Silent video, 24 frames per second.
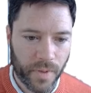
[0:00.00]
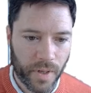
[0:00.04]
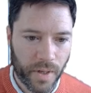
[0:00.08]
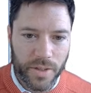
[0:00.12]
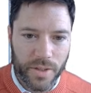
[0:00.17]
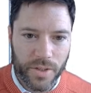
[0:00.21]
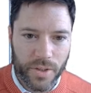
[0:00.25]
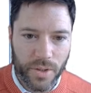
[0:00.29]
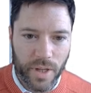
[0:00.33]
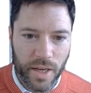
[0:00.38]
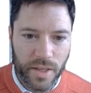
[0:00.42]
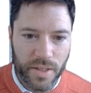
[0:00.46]

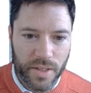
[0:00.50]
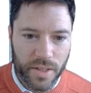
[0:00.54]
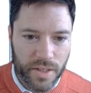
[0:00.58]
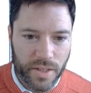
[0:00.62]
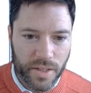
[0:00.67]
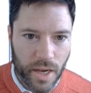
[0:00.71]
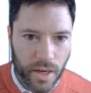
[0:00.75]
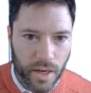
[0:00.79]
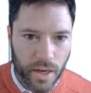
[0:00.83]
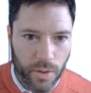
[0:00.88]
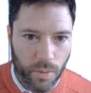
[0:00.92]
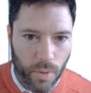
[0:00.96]
So that's
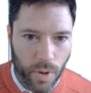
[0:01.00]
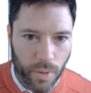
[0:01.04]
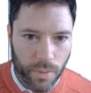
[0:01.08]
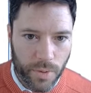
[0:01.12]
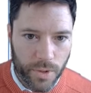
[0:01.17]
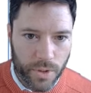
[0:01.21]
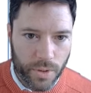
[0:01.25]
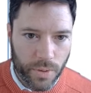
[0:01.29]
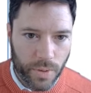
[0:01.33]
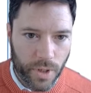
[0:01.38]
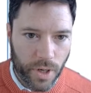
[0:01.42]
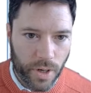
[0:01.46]
exactly what we
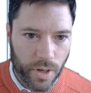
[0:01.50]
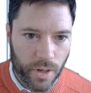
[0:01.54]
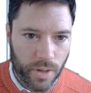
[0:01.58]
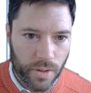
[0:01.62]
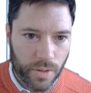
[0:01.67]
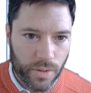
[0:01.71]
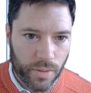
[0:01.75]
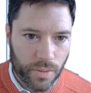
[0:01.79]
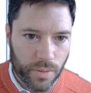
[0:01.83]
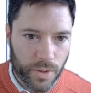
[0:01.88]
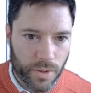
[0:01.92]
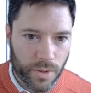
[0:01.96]
do
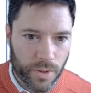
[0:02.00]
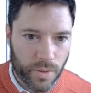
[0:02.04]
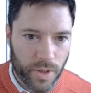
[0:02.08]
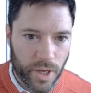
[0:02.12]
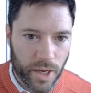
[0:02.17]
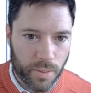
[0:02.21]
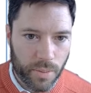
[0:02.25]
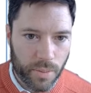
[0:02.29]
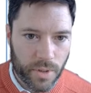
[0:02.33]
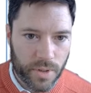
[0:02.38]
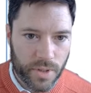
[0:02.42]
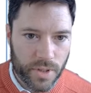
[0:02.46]
here. We do
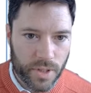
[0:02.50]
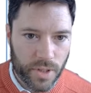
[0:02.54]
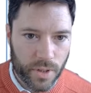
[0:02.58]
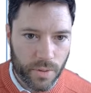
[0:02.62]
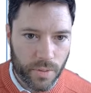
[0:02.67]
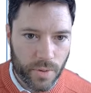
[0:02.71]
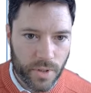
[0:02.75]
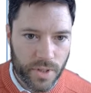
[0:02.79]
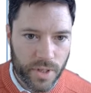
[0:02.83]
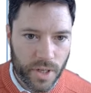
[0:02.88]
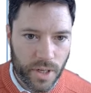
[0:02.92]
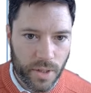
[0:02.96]
labels
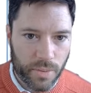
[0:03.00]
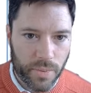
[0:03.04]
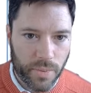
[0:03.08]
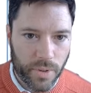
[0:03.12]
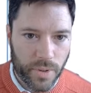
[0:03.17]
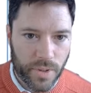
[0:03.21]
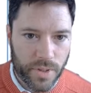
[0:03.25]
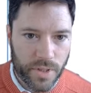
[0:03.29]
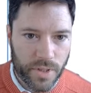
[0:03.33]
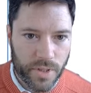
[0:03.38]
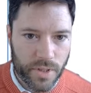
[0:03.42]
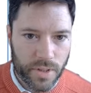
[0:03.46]
equals
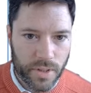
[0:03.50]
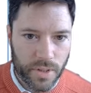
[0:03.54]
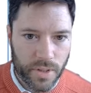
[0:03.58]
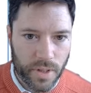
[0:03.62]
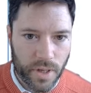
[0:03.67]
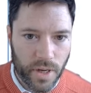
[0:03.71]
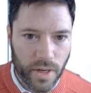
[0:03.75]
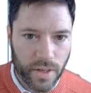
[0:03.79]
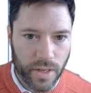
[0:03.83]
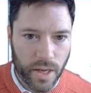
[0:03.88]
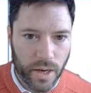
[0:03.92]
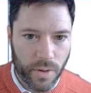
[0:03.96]
inputs,
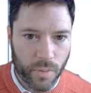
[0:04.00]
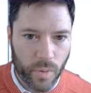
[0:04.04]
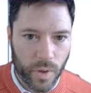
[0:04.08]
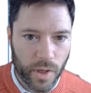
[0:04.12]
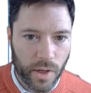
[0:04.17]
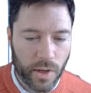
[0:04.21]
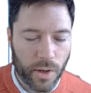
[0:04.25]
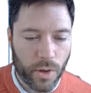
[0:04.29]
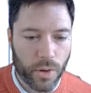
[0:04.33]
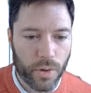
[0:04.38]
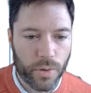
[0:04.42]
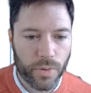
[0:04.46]
and then we
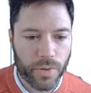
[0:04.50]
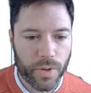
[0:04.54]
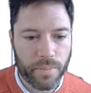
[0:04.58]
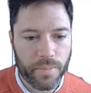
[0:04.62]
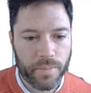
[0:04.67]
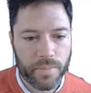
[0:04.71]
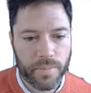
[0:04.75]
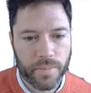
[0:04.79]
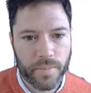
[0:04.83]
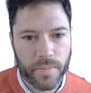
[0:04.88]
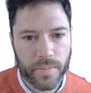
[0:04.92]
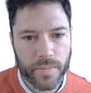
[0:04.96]
clone
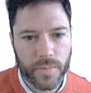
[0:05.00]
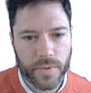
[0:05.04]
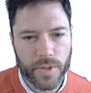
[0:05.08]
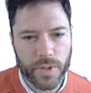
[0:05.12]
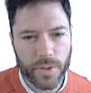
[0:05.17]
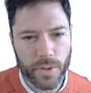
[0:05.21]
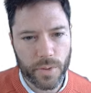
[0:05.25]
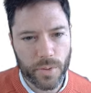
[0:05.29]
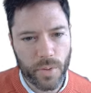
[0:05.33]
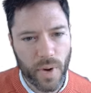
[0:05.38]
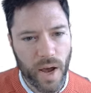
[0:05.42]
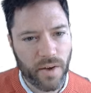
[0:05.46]
them
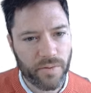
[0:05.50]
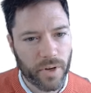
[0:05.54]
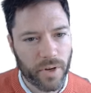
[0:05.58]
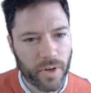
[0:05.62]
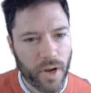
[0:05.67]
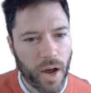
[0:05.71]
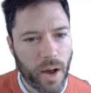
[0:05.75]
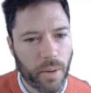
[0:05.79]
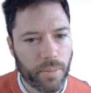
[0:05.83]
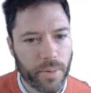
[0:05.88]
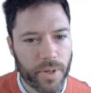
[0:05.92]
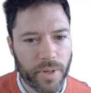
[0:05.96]
to have a
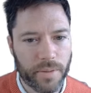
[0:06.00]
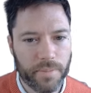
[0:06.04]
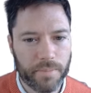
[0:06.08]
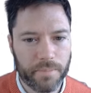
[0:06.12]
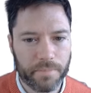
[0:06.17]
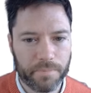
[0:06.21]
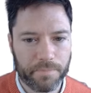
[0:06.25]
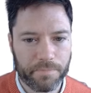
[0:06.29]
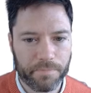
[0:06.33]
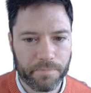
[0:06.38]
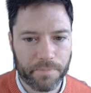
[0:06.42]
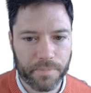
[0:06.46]
copy.
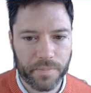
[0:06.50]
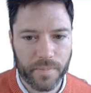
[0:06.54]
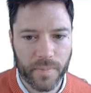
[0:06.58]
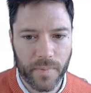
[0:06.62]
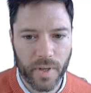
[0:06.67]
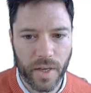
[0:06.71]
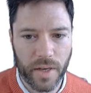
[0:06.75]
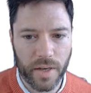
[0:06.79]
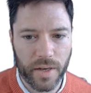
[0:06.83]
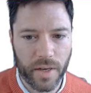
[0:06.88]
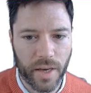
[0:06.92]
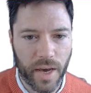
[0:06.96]

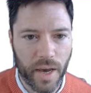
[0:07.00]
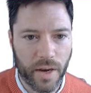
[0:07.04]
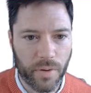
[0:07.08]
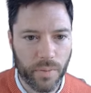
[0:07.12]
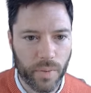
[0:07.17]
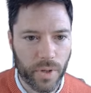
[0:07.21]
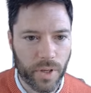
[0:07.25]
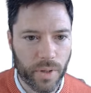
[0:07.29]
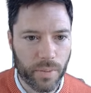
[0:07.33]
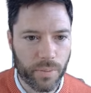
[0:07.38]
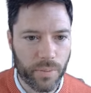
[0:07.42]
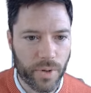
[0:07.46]
And again,
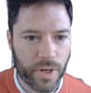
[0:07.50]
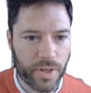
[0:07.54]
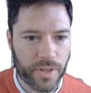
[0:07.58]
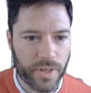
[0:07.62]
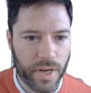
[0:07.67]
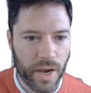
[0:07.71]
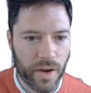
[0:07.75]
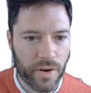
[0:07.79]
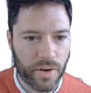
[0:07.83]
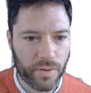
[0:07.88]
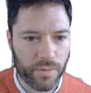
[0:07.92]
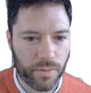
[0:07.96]
we can print
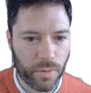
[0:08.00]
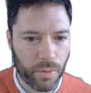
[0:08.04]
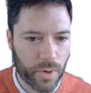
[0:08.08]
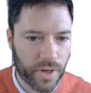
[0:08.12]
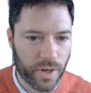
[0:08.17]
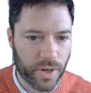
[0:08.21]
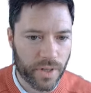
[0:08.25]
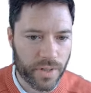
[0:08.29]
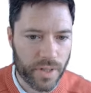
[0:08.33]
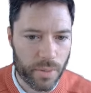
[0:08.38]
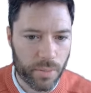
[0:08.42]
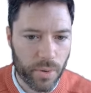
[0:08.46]
out if we
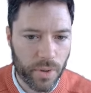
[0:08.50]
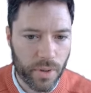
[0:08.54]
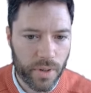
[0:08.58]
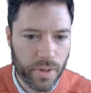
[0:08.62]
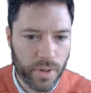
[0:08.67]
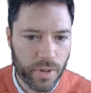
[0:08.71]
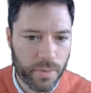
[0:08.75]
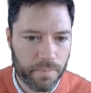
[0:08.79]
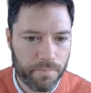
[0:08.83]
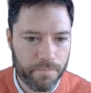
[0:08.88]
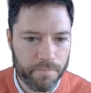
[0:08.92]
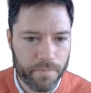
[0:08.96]
want to
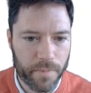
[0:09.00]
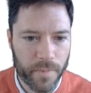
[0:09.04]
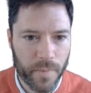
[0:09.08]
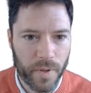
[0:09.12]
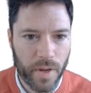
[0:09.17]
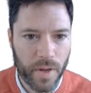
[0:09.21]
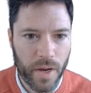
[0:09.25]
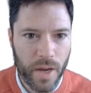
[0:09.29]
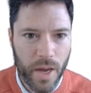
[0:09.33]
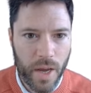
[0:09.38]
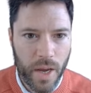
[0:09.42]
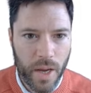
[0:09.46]
debug.
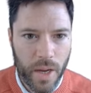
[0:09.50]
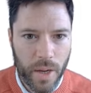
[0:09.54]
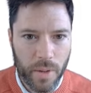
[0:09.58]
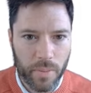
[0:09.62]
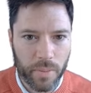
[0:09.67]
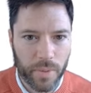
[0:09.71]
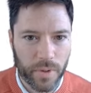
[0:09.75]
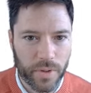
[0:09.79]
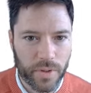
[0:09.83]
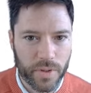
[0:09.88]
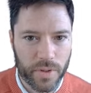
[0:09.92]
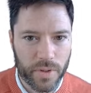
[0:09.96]

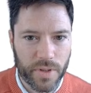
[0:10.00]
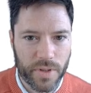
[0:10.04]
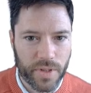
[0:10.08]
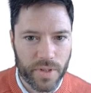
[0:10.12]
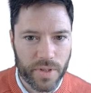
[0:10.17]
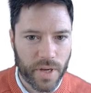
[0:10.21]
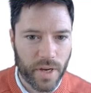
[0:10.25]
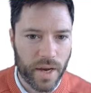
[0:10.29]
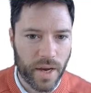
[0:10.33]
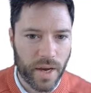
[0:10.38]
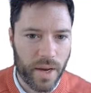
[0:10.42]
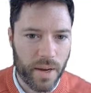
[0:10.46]
But
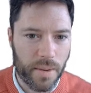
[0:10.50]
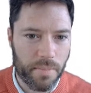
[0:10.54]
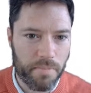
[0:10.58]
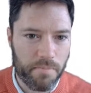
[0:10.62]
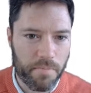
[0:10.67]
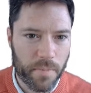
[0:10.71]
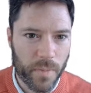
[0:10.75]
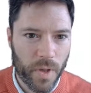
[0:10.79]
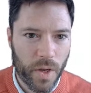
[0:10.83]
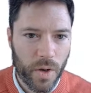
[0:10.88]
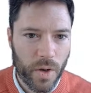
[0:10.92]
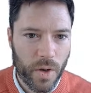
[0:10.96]
there's
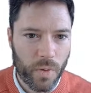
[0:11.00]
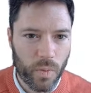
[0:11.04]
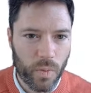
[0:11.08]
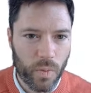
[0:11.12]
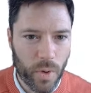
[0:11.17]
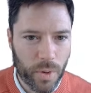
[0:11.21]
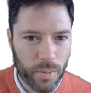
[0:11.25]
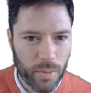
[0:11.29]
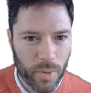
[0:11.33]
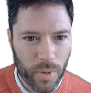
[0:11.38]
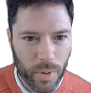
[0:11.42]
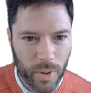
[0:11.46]

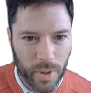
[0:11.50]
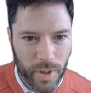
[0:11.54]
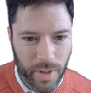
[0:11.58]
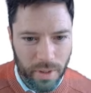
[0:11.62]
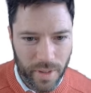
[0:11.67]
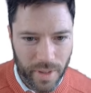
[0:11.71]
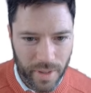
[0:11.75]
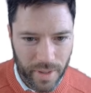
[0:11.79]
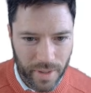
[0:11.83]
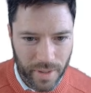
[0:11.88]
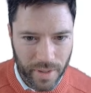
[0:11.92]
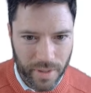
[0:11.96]
one
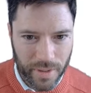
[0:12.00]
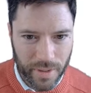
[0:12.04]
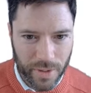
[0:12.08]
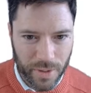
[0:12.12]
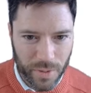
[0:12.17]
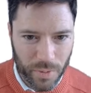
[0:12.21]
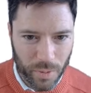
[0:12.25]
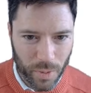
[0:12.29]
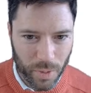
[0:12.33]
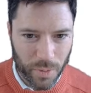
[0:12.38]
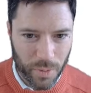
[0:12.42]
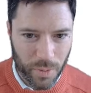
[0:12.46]
more
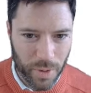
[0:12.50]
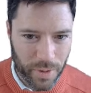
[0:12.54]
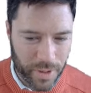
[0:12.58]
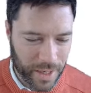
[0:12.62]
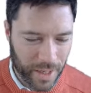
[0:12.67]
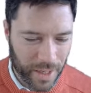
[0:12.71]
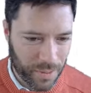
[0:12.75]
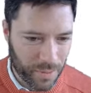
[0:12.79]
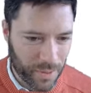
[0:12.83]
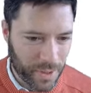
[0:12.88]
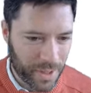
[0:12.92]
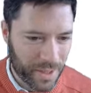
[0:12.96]

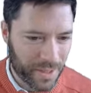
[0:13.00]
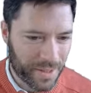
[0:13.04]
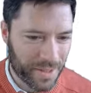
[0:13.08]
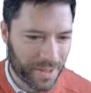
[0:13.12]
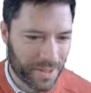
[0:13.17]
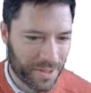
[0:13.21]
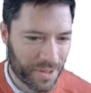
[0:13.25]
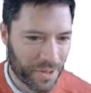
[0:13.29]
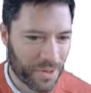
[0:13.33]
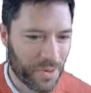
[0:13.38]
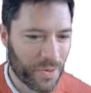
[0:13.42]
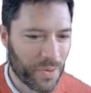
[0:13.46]
thing we need to
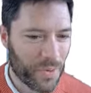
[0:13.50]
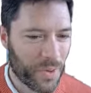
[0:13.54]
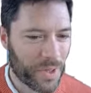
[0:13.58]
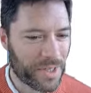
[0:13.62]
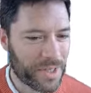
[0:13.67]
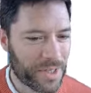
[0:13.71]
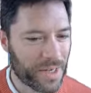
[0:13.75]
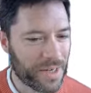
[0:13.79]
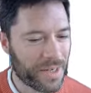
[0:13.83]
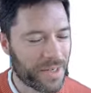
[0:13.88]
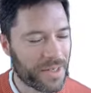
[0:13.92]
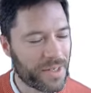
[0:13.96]
do,
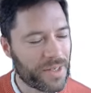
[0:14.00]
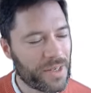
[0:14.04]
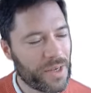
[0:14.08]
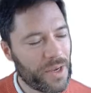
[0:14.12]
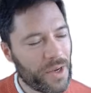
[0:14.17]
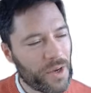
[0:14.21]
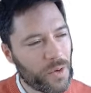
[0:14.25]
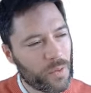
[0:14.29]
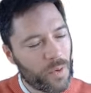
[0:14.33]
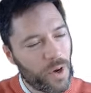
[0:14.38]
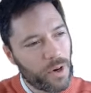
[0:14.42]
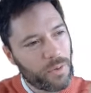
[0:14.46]
which is
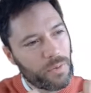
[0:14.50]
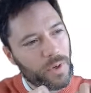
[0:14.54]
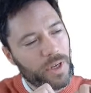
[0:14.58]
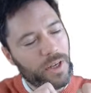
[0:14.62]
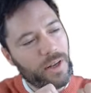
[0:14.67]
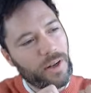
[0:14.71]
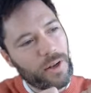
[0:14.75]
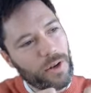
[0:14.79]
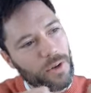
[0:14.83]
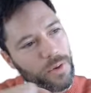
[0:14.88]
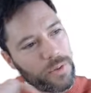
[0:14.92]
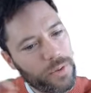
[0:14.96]
when we
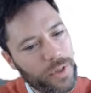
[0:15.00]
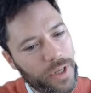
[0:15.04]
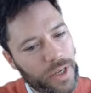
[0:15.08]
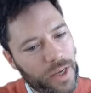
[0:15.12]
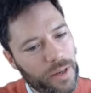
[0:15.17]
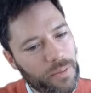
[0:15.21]
clone the